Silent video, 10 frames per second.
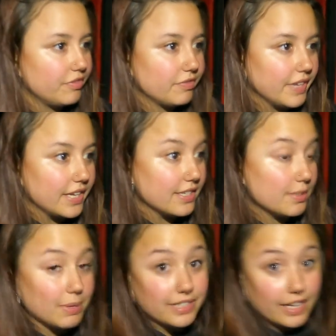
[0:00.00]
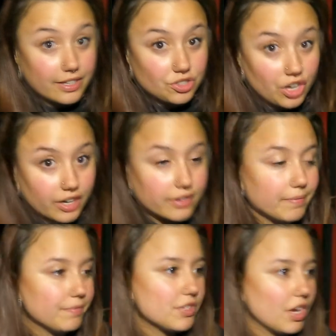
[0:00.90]
because it's my daily truck.
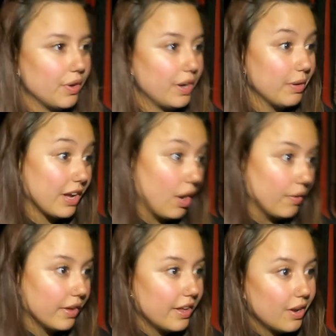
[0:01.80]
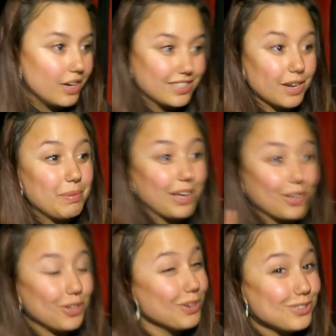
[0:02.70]
So here we go. It's gonna be a
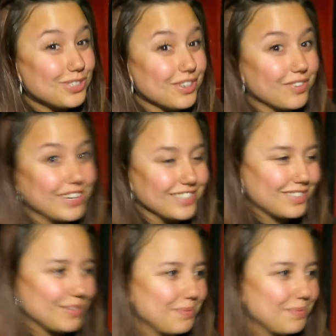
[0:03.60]
huge difference.